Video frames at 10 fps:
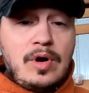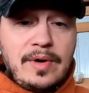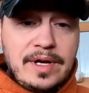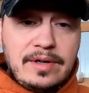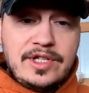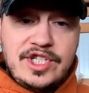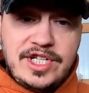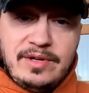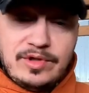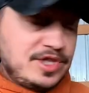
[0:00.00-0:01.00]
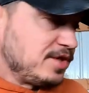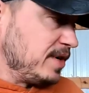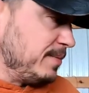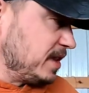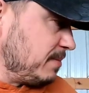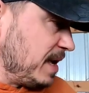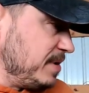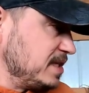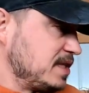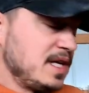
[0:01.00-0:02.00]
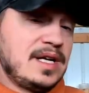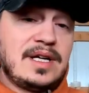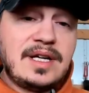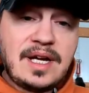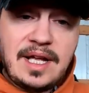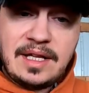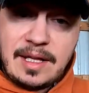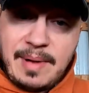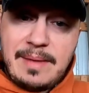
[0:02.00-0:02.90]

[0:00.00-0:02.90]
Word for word: wall here and she will scream at the babies. And then the